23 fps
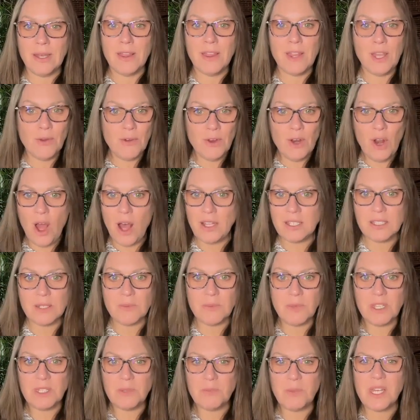They're in
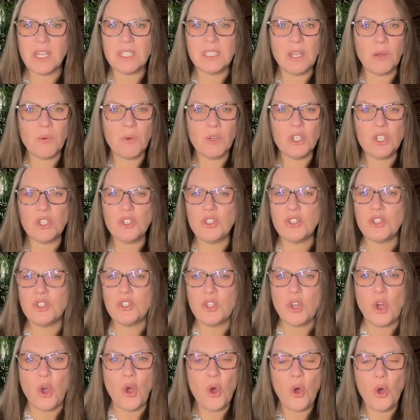ostomies because they were in
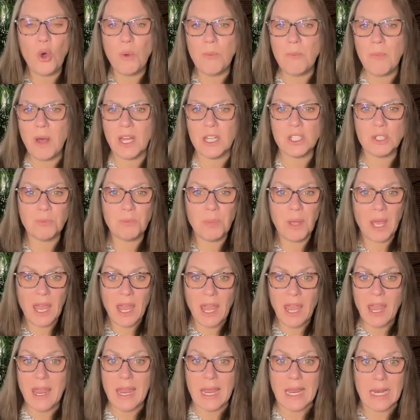so much
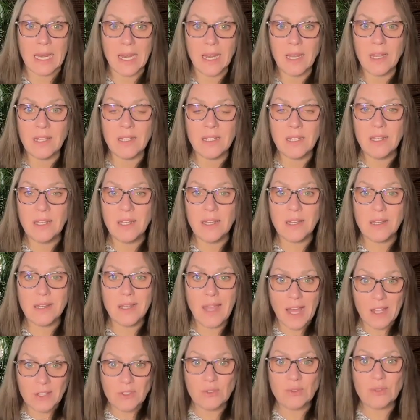pain
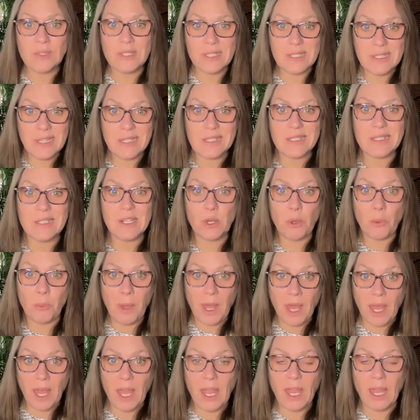gastrointestinal
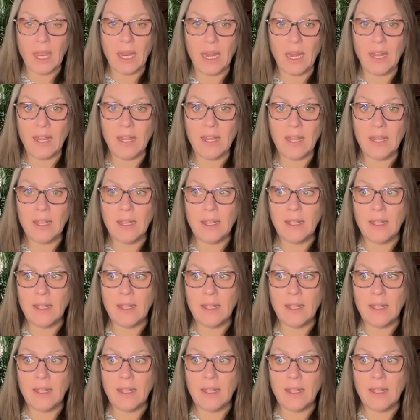pain,